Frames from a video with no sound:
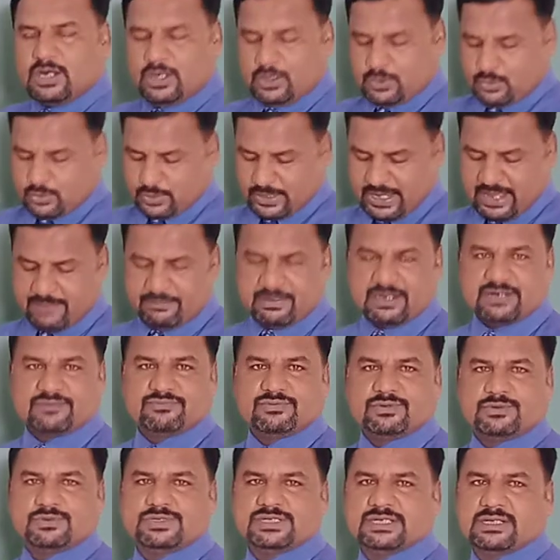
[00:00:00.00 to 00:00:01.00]
no gamete
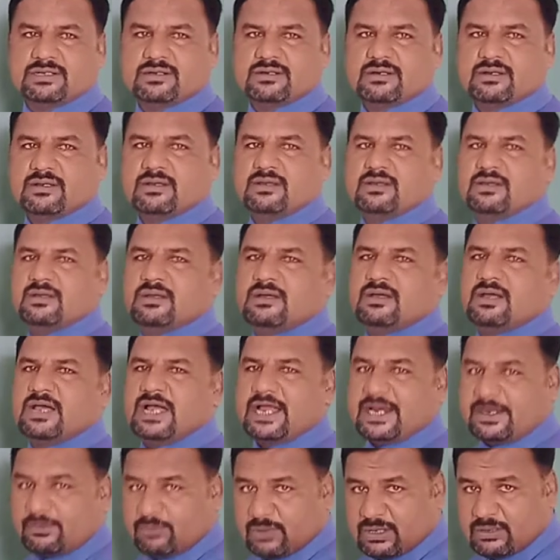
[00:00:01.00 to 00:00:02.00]
fusion.
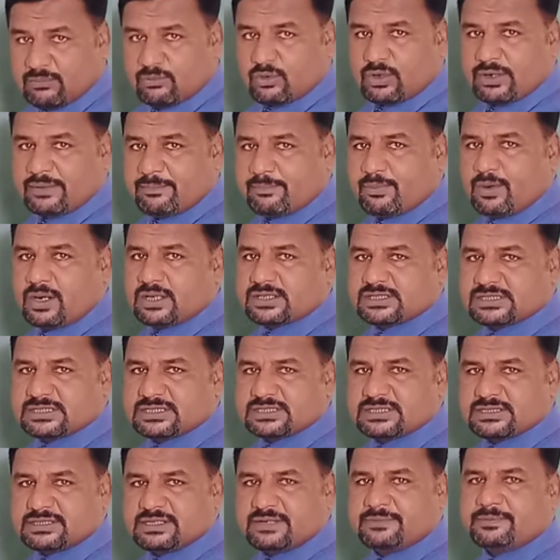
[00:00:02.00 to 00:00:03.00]
And one more
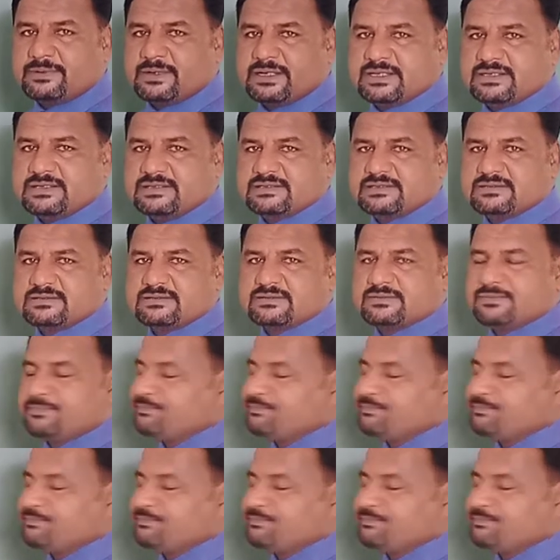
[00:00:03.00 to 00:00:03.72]
important difference.